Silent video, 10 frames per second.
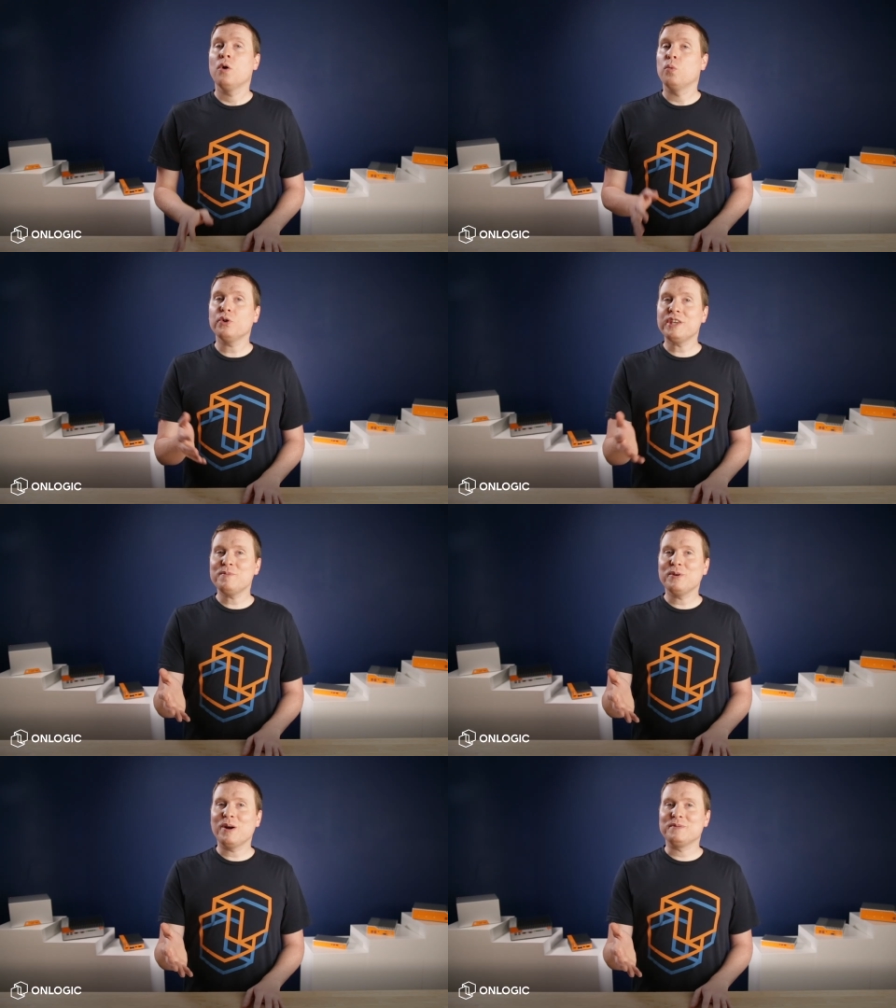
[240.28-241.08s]
We'll
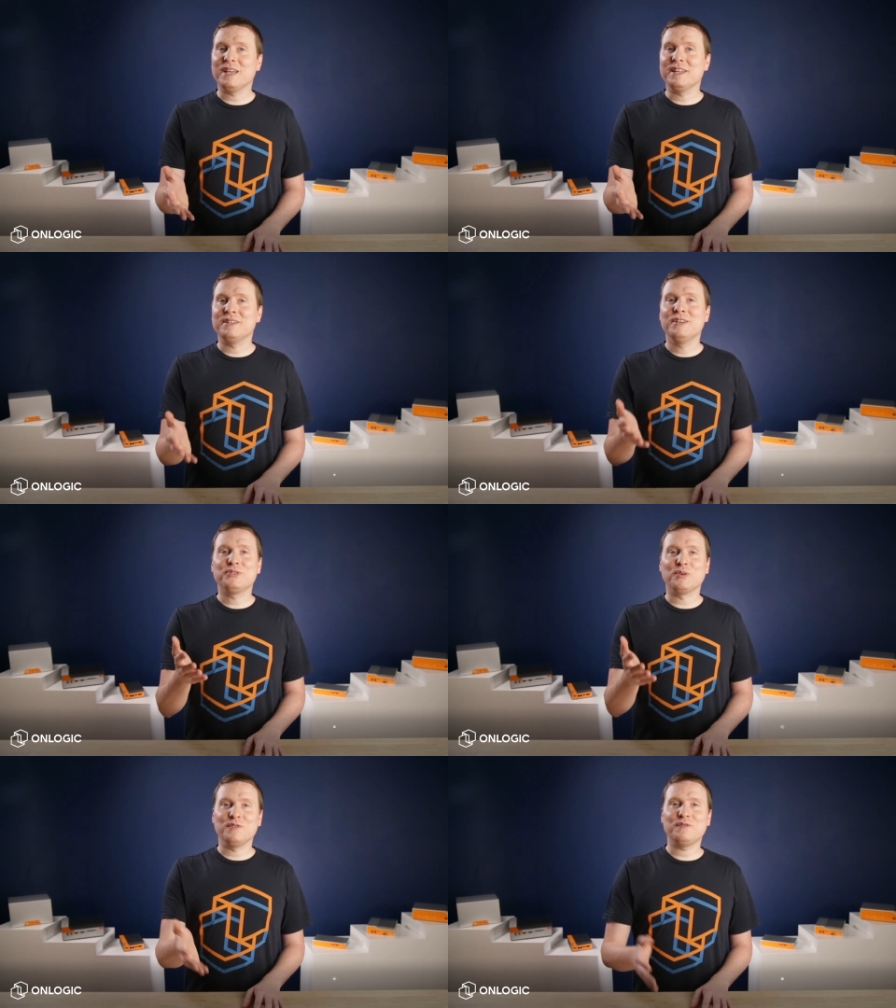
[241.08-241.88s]
keep you updated,
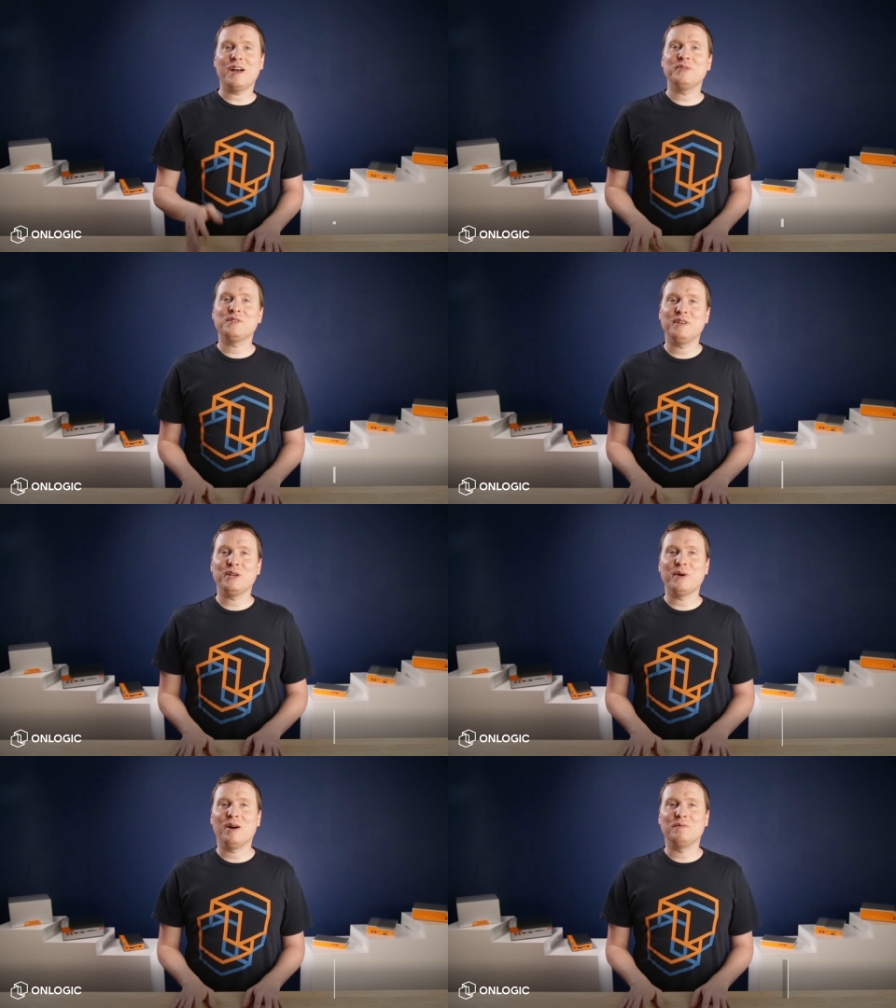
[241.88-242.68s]
so if you found this
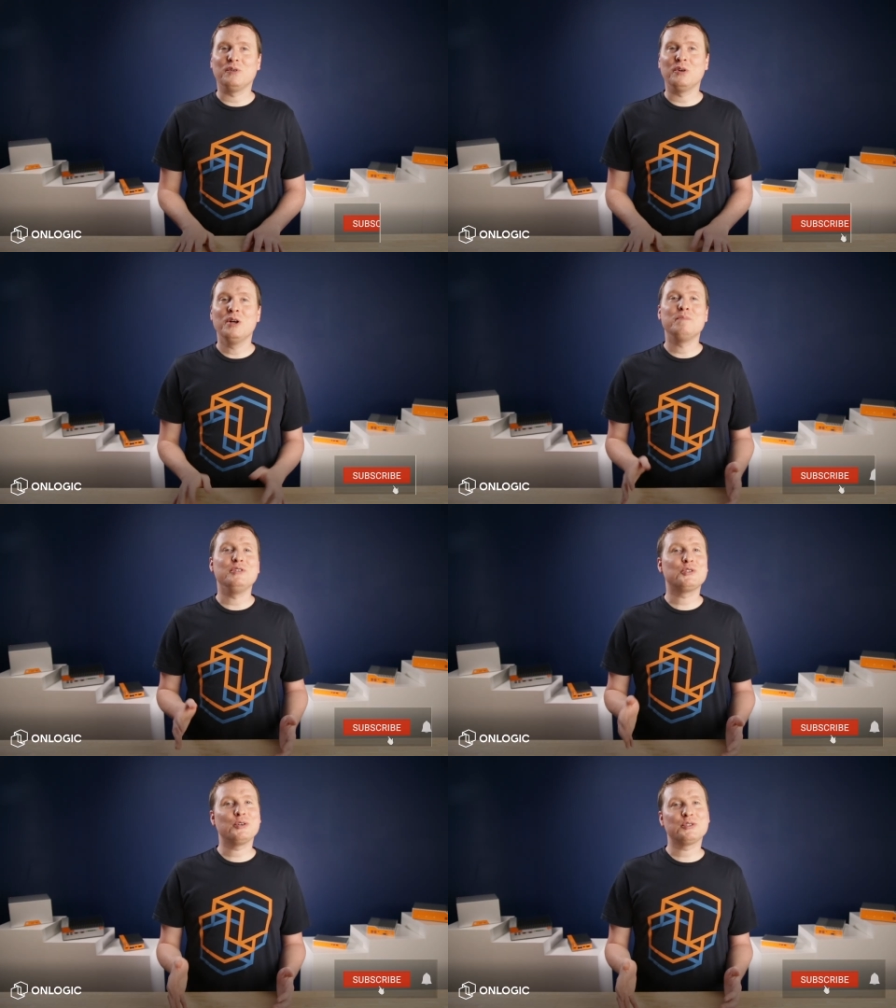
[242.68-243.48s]
video helpful,
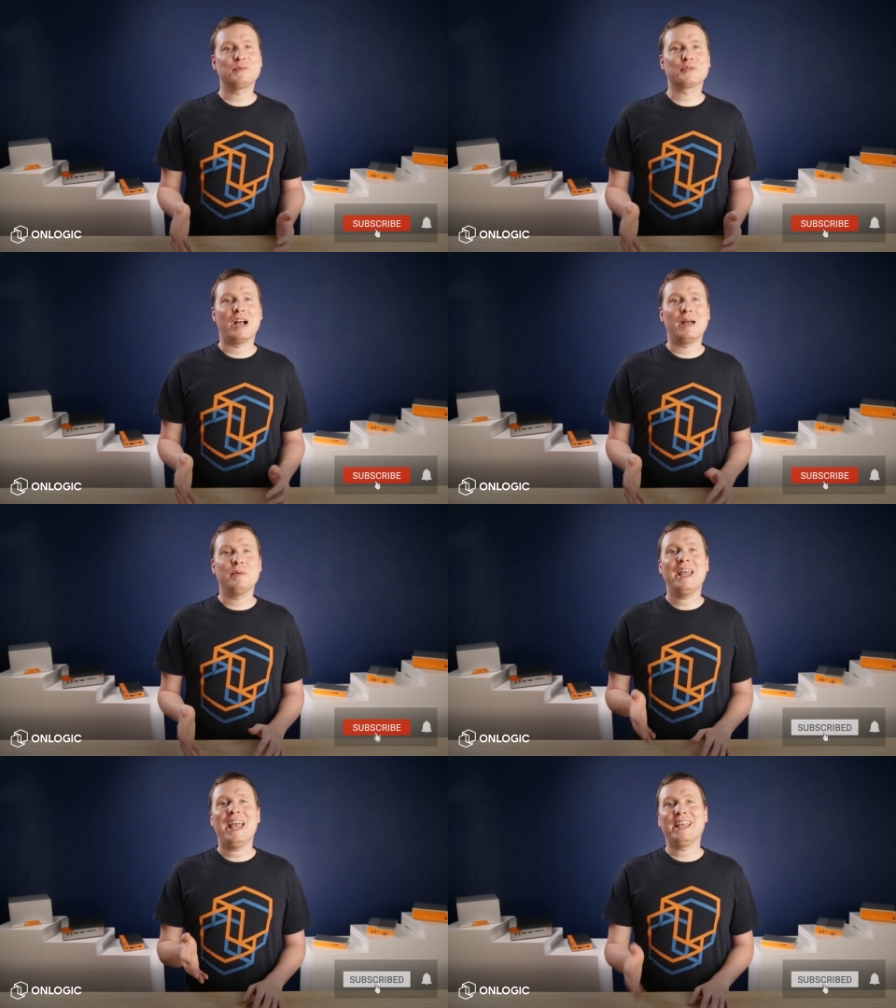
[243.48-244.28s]
be sure to
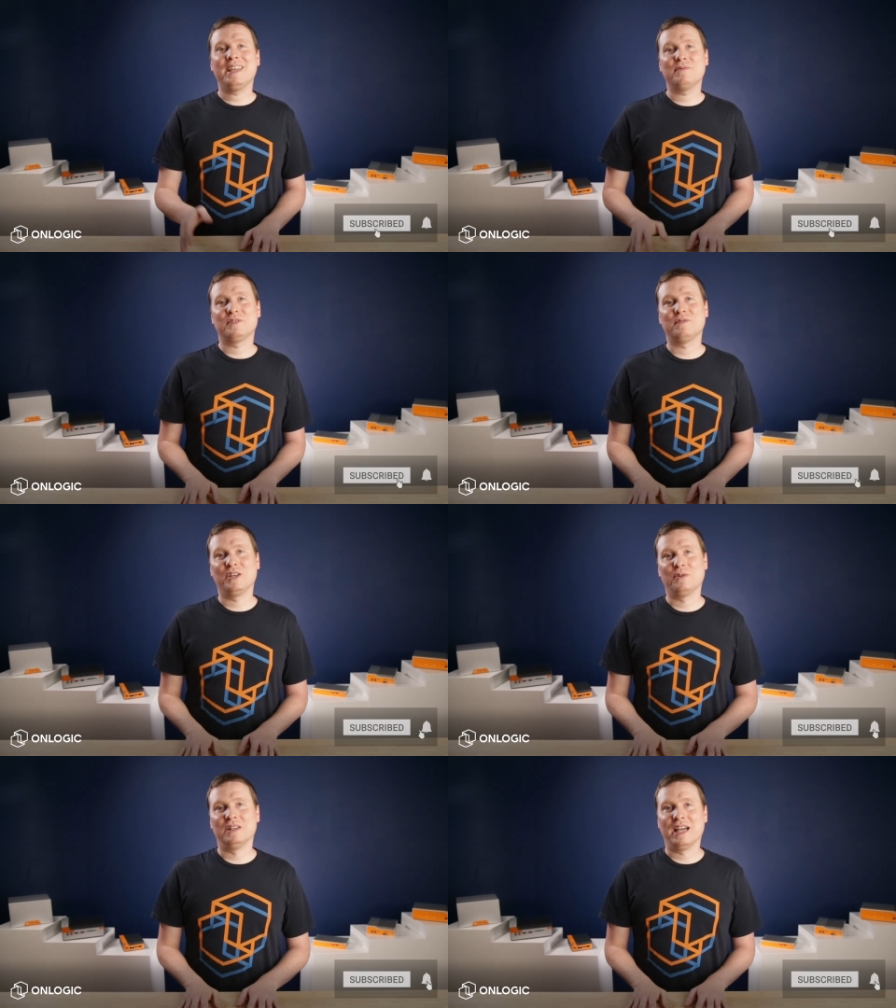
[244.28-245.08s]
subscribe and give this
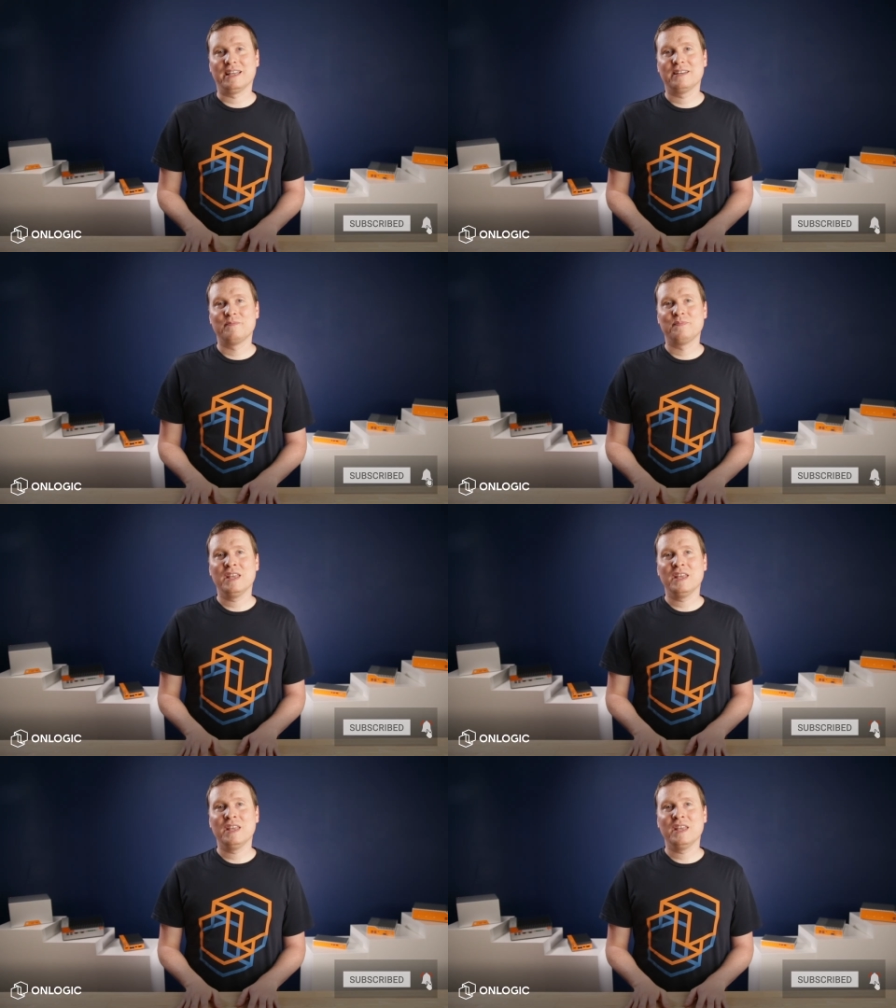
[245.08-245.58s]
video a like.